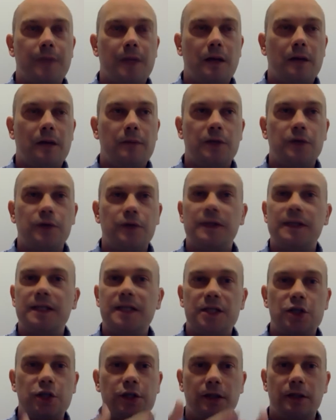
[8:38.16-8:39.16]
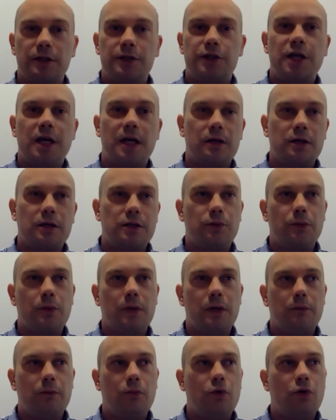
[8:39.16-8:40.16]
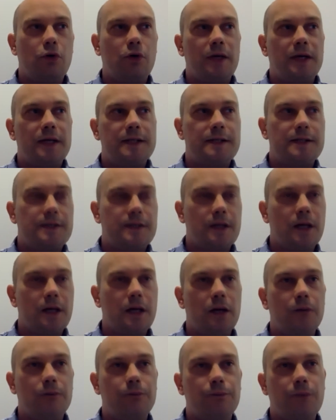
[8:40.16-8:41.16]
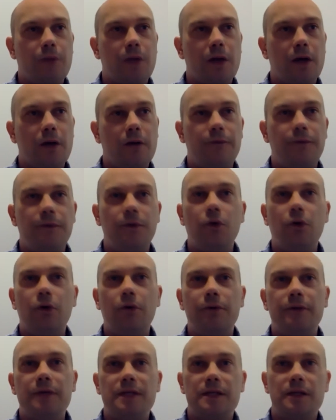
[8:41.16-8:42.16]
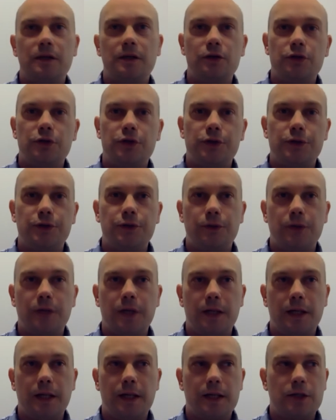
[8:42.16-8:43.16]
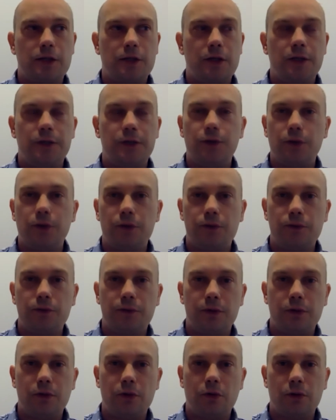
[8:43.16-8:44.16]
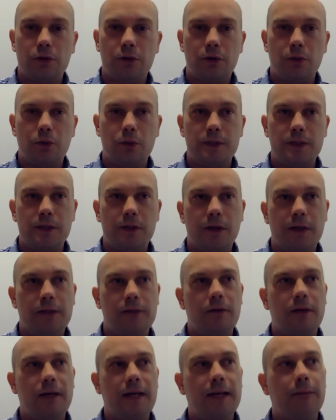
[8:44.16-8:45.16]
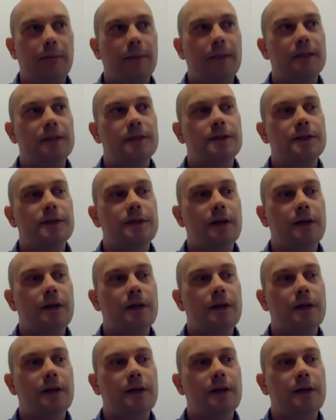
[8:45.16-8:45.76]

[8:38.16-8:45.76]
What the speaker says: because the digital channels were more or less few of the solutions you can actually turn to the doctor with lighter ailments,